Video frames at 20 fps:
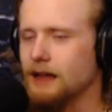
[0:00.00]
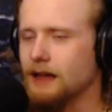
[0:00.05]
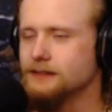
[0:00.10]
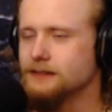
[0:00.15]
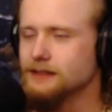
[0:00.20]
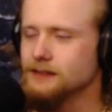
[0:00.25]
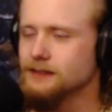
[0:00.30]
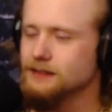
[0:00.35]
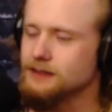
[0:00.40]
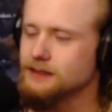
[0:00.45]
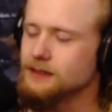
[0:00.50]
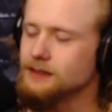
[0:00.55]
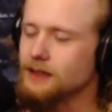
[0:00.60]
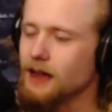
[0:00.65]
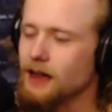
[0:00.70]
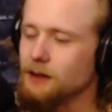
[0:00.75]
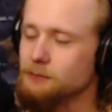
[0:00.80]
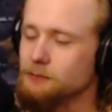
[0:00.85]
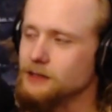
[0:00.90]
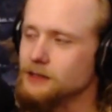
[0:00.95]
I think
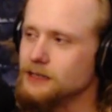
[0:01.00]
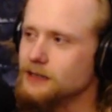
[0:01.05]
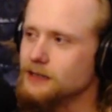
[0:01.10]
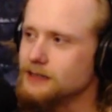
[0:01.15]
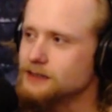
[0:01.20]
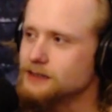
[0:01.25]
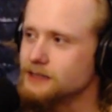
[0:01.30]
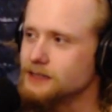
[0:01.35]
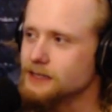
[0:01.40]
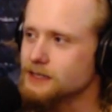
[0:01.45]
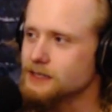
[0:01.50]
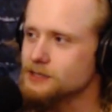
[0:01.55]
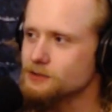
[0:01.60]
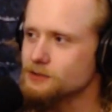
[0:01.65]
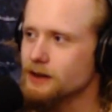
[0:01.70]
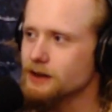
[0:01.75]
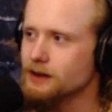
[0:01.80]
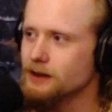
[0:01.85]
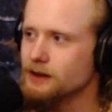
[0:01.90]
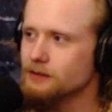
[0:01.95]
I really like the Knicks
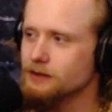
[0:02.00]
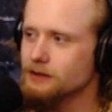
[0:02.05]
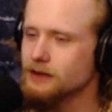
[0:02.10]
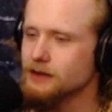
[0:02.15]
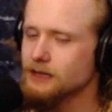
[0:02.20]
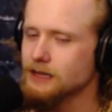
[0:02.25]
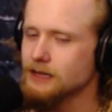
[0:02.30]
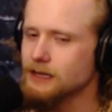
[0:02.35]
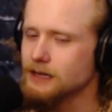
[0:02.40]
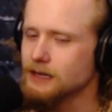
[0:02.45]
right now, Randy.